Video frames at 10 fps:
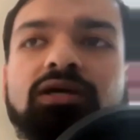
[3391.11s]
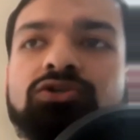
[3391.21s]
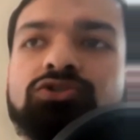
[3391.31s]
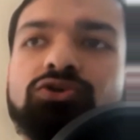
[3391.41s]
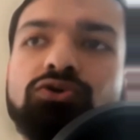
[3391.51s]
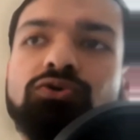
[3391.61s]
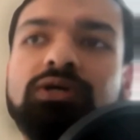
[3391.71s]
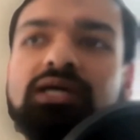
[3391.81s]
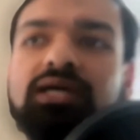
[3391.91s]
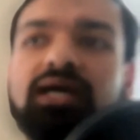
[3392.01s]

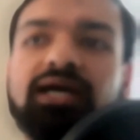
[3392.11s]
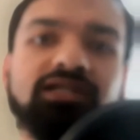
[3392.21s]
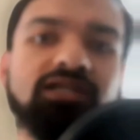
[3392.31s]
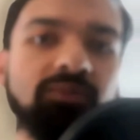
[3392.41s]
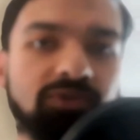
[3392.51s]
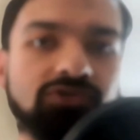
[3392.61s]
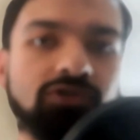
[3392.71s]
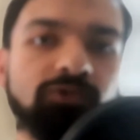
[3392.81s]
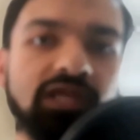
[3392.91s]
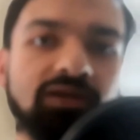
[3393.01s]
So I had an episode
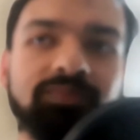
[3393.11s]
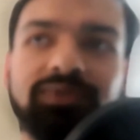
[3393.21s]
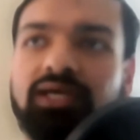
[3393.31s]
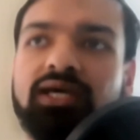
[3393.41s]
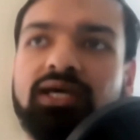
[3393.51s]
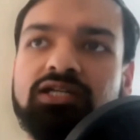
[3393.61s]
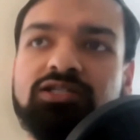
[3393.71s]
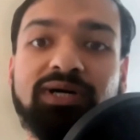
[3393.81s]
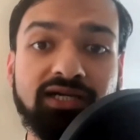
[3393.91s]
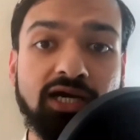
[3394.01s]
with him, and
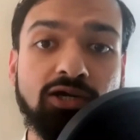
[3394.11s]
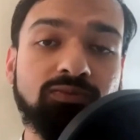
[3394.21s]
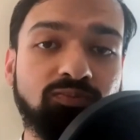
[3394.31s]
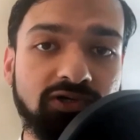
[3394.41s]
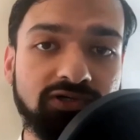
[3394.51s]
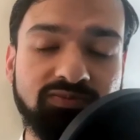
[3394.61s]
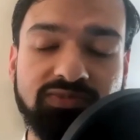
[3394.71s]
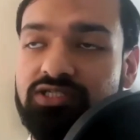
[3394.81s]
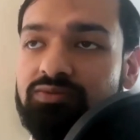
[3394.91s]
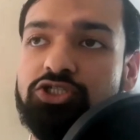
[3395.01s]
my current boss,
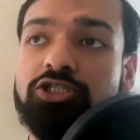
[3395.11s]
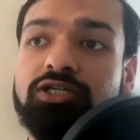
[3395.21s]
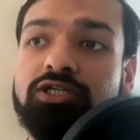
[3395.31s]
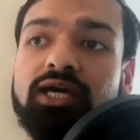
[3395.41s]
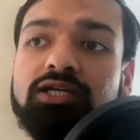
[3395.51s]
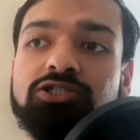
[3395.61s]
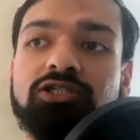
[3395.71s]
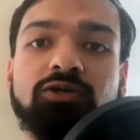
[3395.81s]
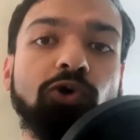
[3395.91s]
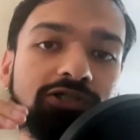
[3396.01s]
Mr. Majinia,
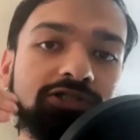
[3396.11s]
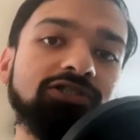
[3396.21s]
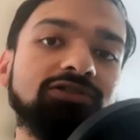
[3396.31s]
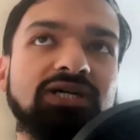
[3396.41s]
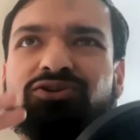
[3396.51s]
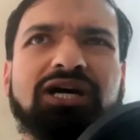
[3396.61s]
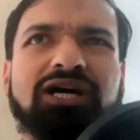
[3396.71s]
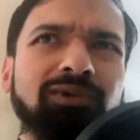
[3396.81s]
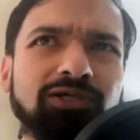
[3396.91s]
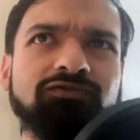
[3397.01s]
actually watched, I don't know
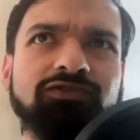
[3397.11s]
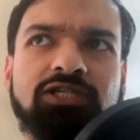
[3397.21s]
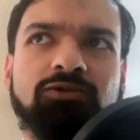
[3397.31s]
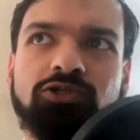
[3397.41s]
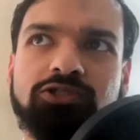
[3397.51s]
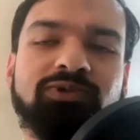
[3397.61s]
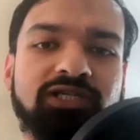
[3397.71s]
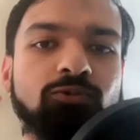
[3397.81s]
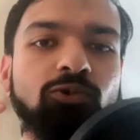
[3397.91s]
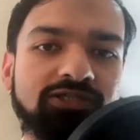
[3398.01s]
how much of it he watched, but
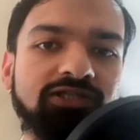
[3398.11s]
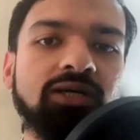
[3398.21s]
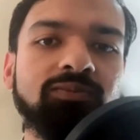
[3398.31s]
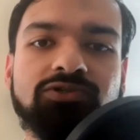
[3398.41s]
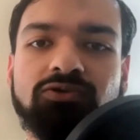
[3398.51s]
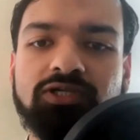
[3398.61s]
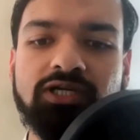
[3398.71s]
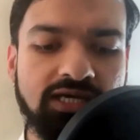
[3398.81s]
he watched that episode.